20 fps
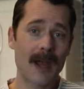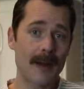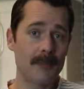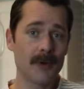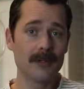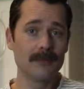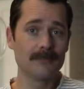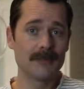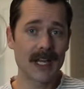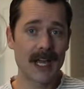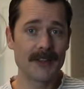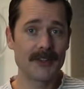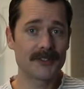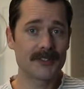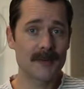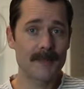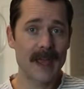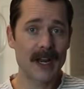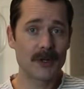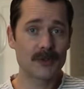pepper and the
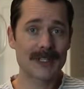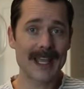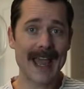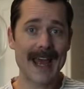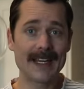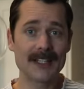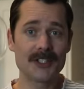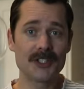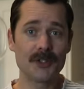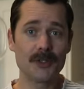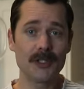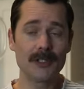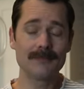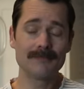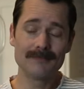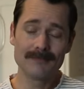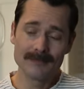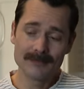tomatoes added to it,